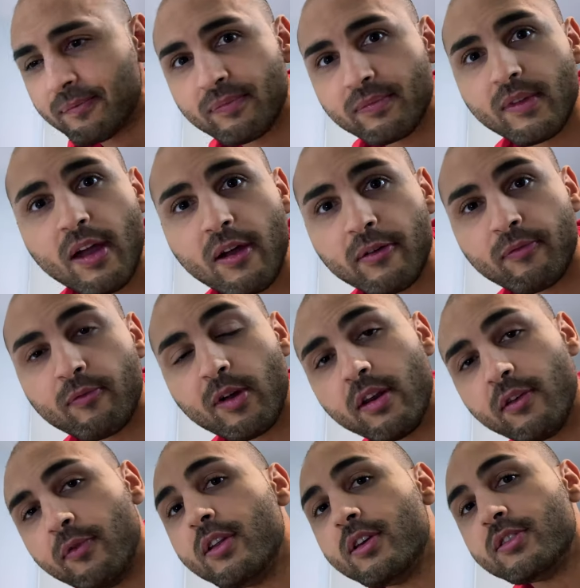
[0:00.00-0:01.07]
Now, when
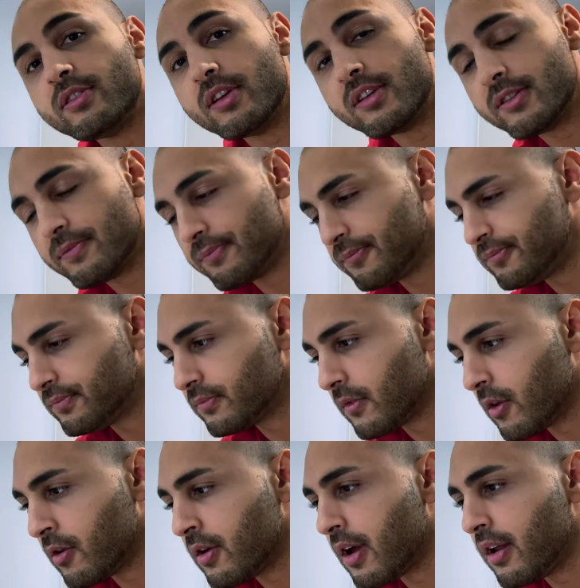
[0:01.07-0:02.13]
you finish this,
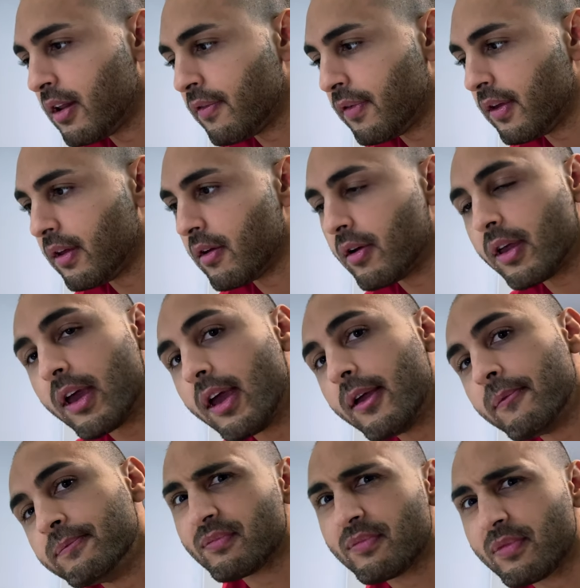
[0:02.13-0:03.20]
you kind of think, okay,
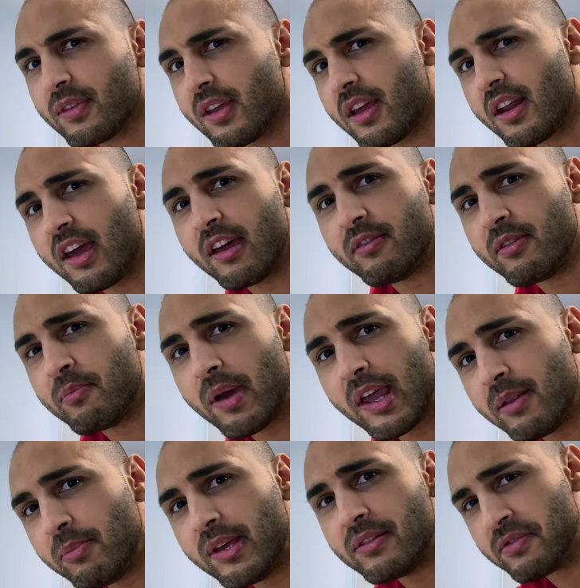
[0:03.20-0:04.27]
can I have the
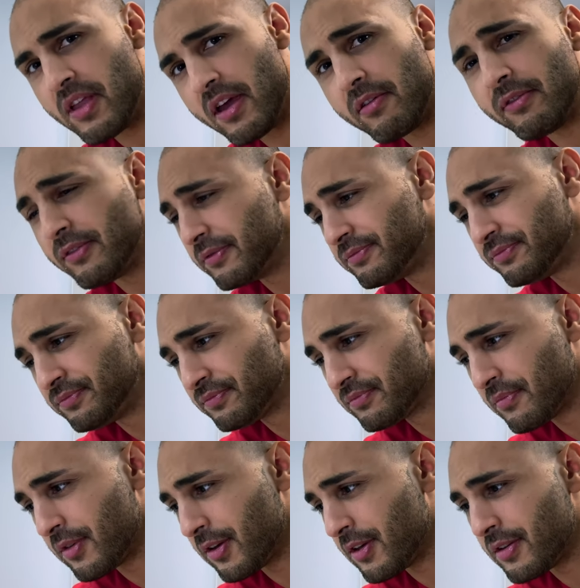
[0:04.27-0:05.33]
main meal now?
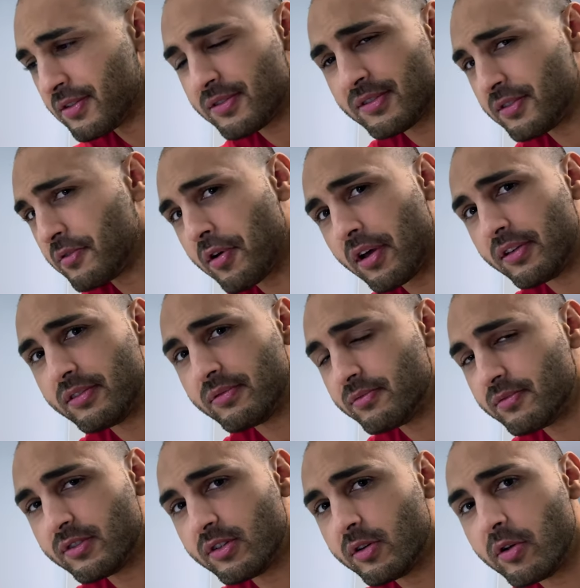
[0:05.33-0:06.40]
Because it's quite
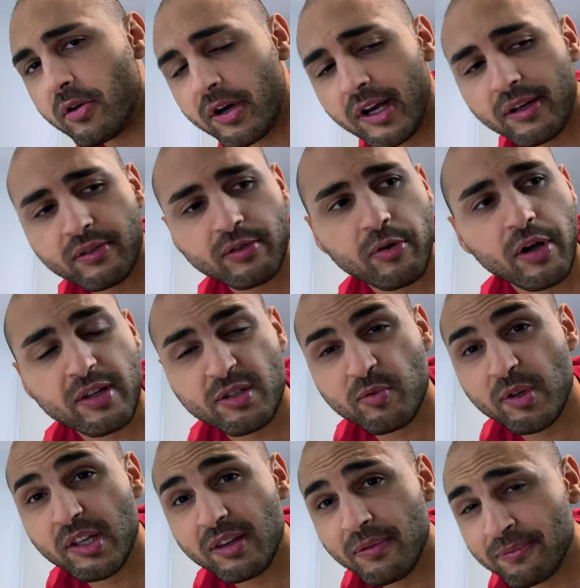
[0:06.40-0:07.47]
sugary, quite
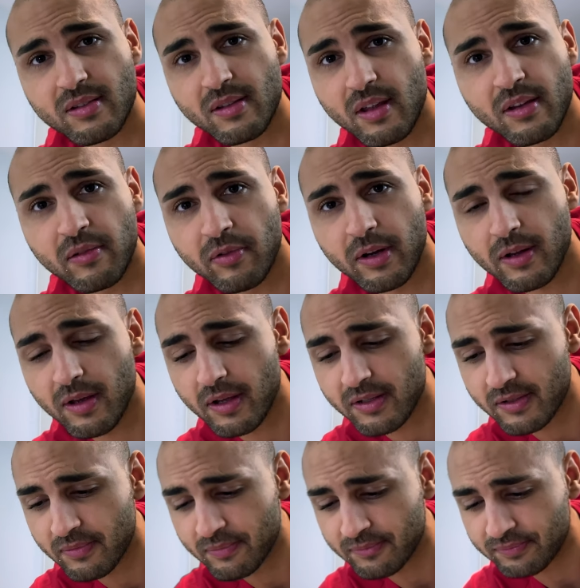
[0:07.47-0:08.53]
sweet. Then you
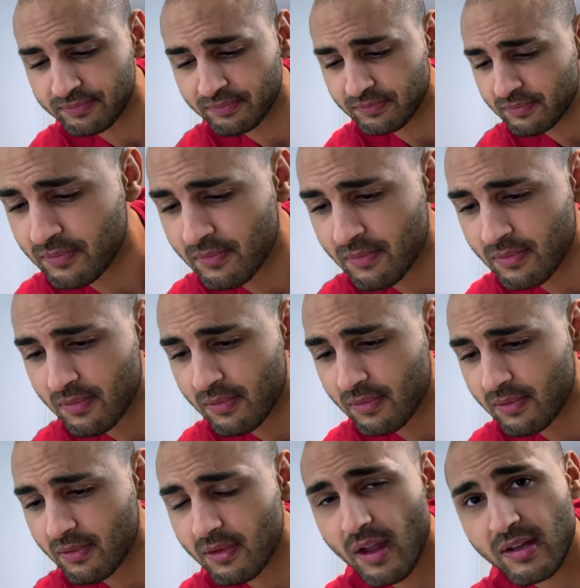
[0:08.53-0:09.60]
realize
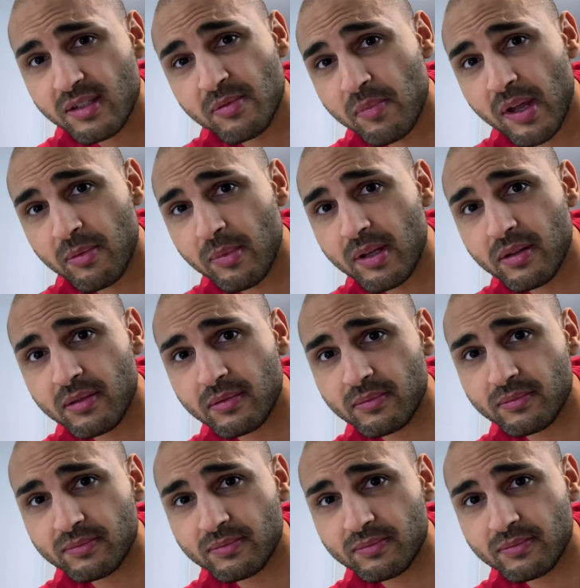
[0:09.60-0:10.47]
that's the main meal.